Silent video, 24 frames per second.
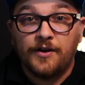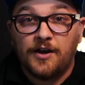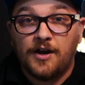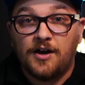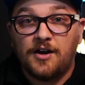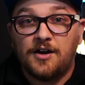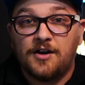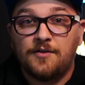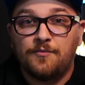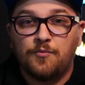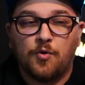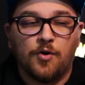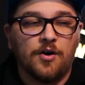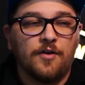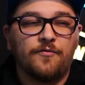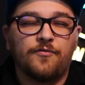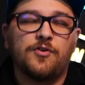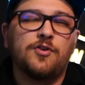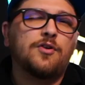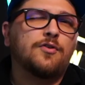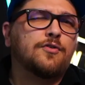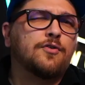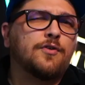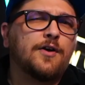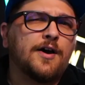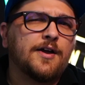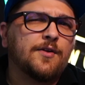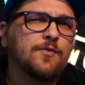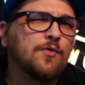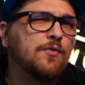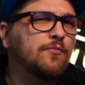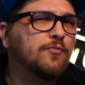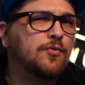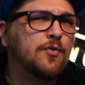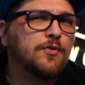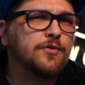Hub, where if you don't know how to
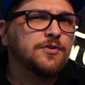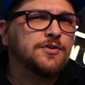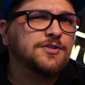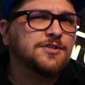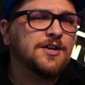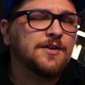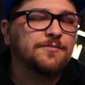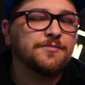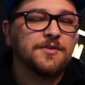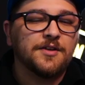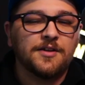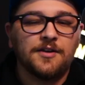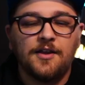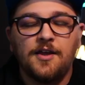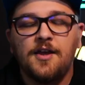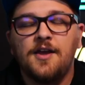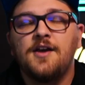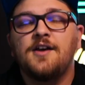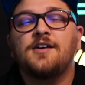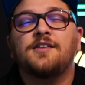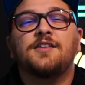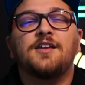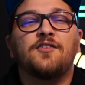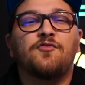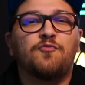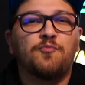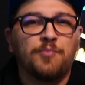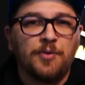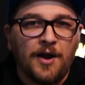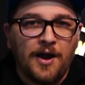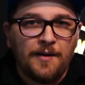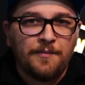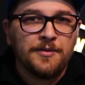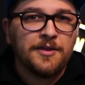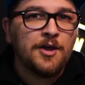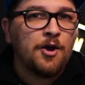embroider something, they've
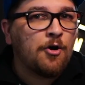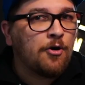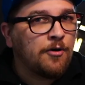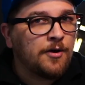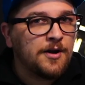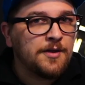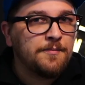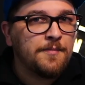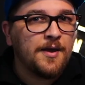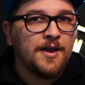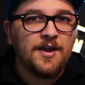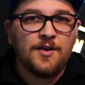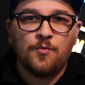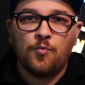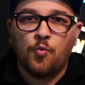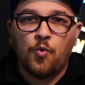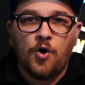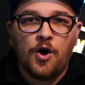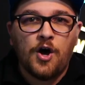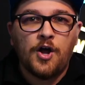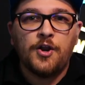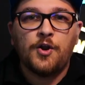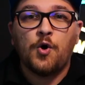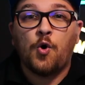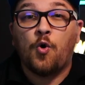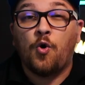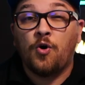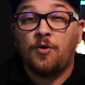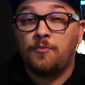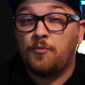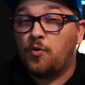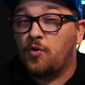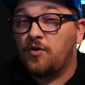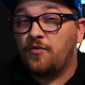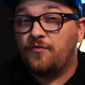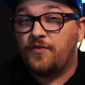probably already made 1 or
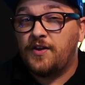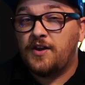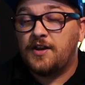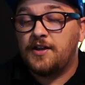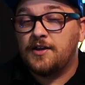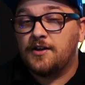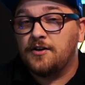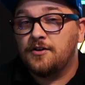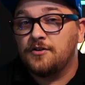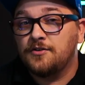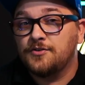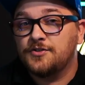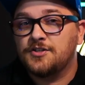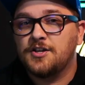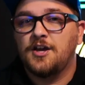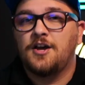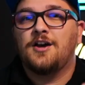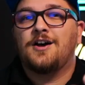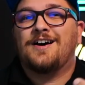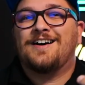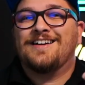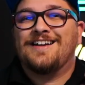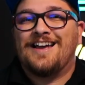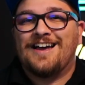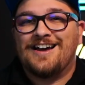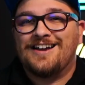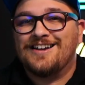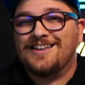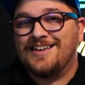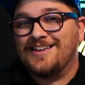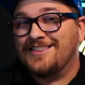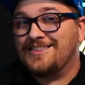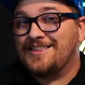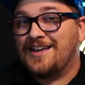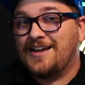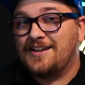more videos on how to
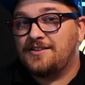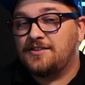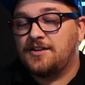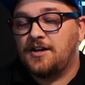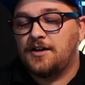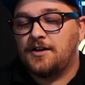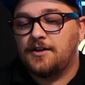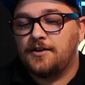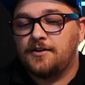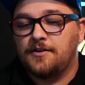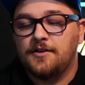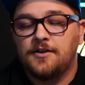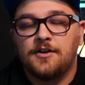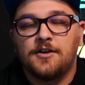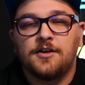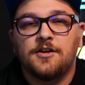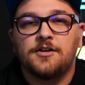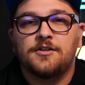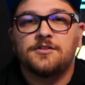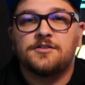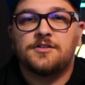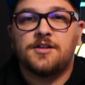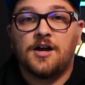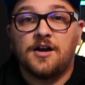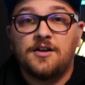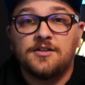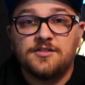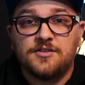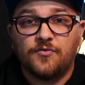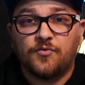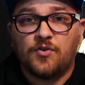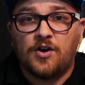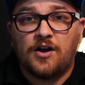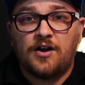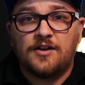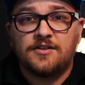get that done. tons of
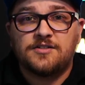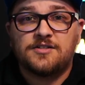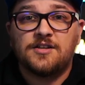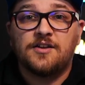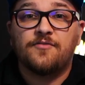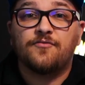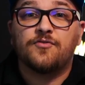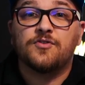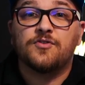content for